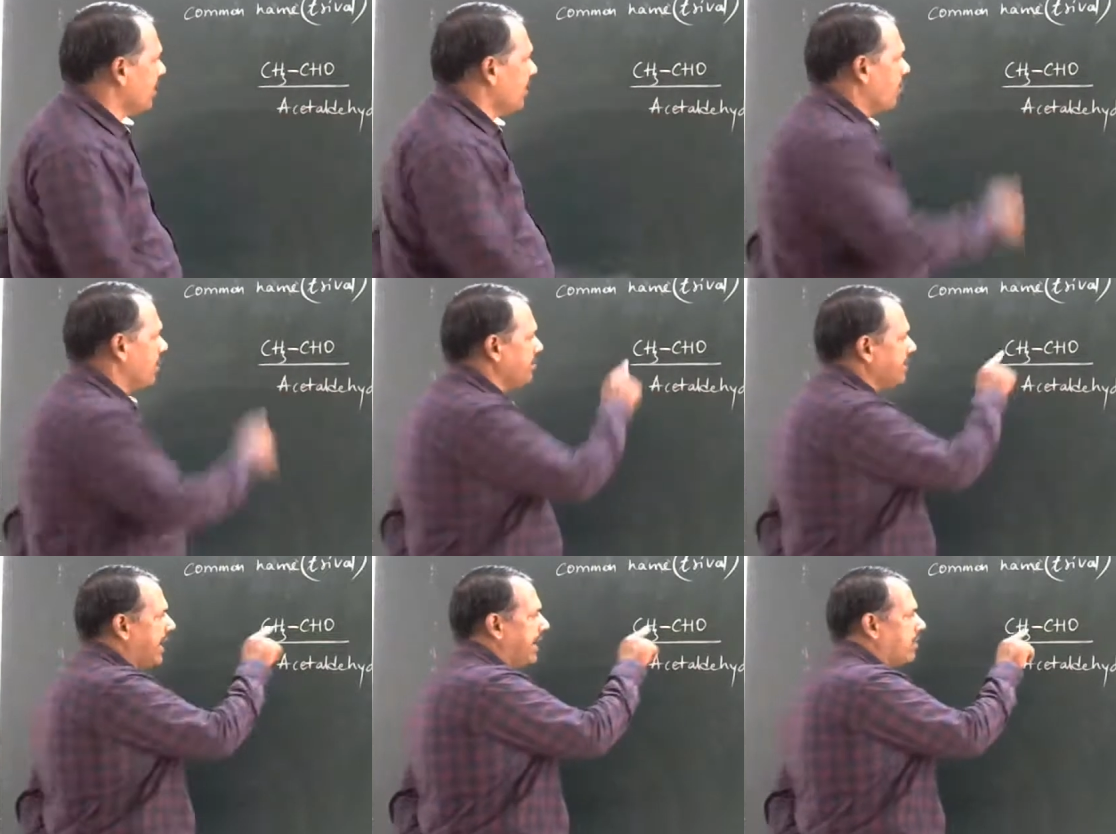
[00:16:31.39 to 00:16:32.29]
One of
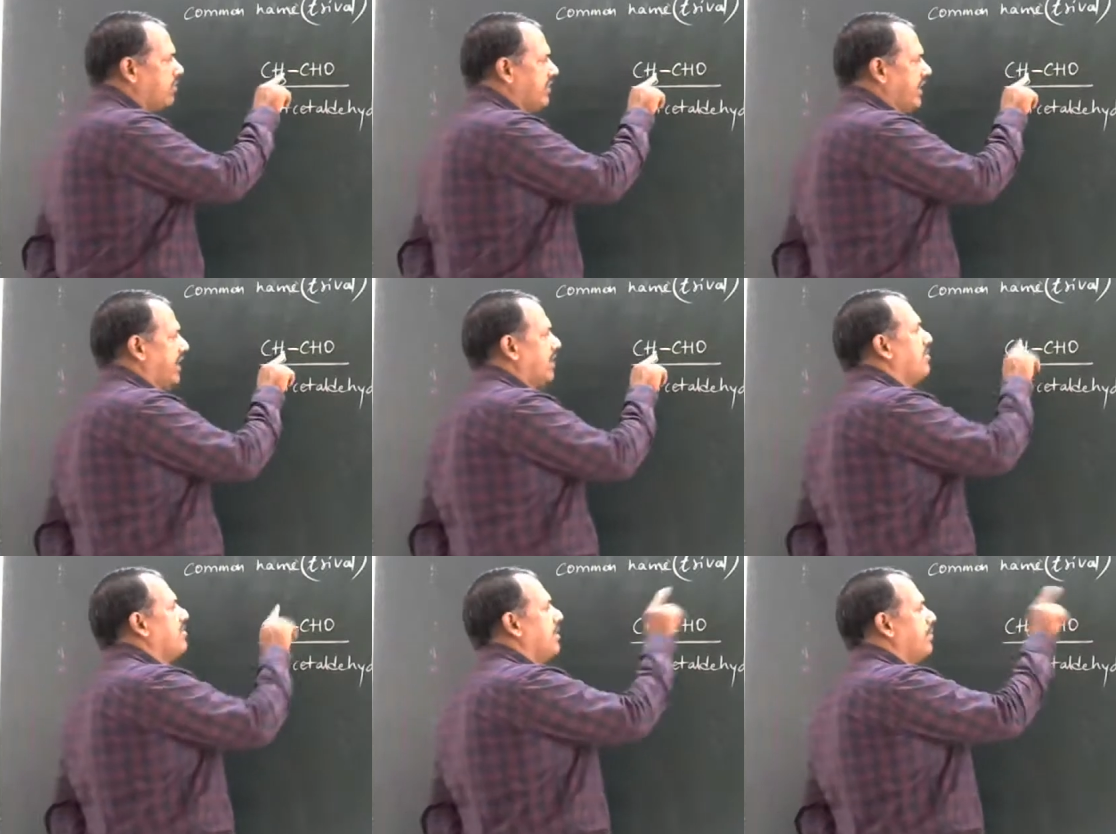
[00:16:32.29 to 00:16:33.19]
the hydrogen atom
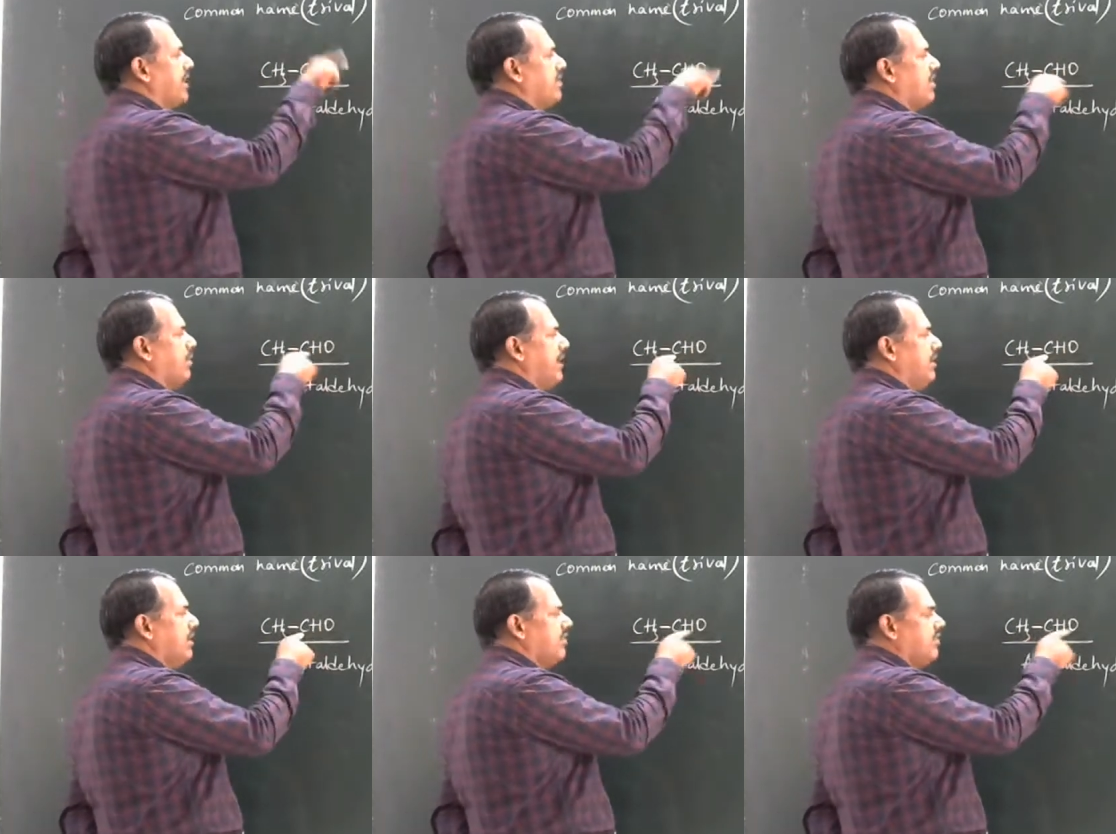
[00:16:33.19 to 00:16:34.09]
is replaced
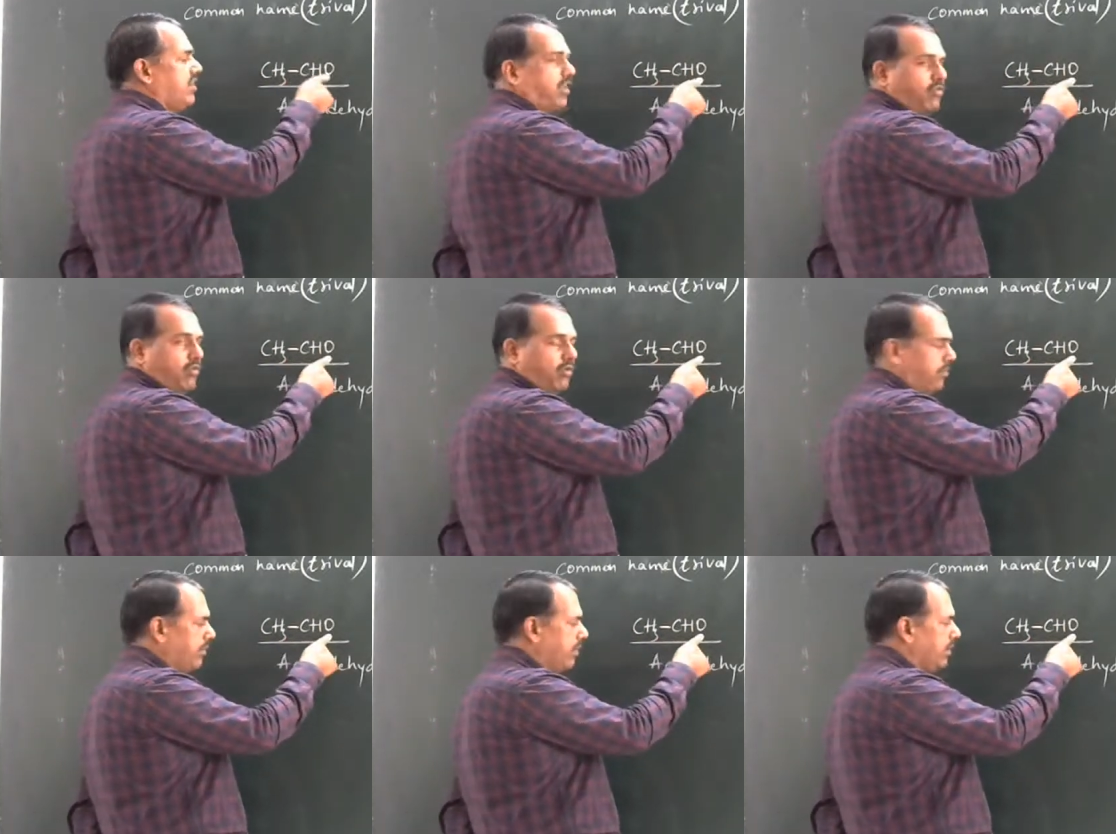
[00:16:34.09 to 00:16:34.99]
by CHO,